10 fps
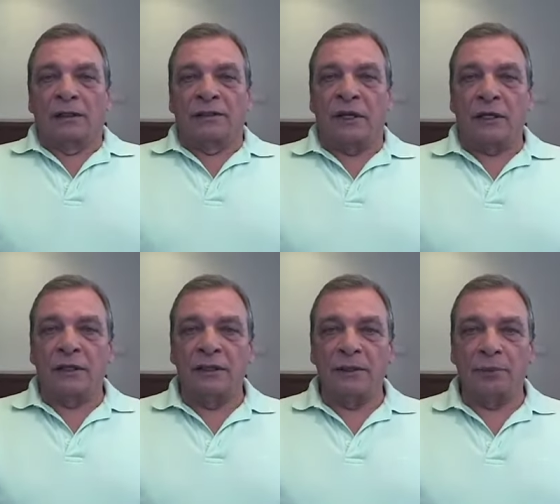And take
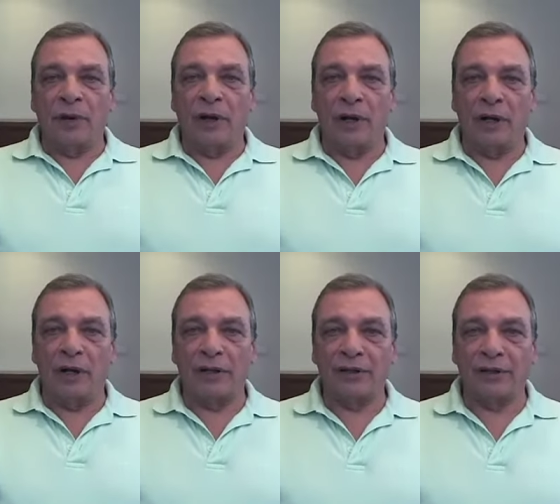a deep
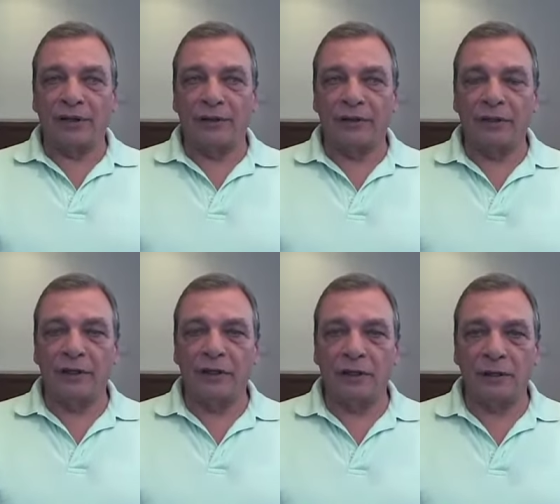breath,
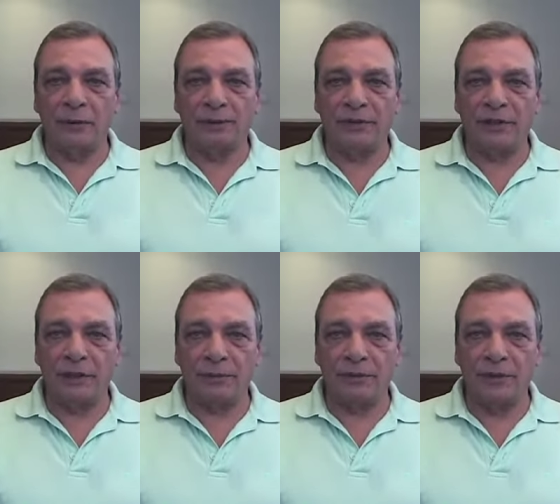deep,
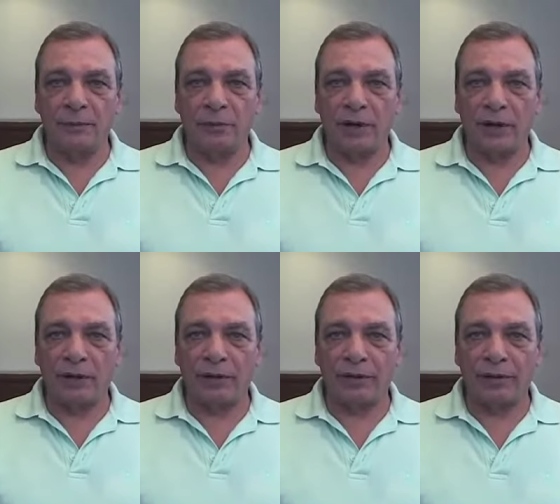deep, deep
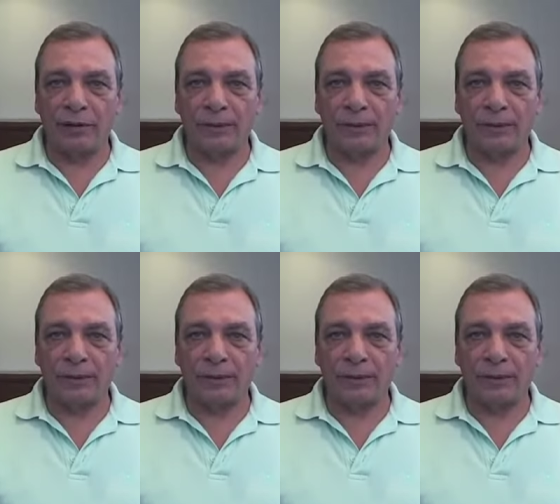breath.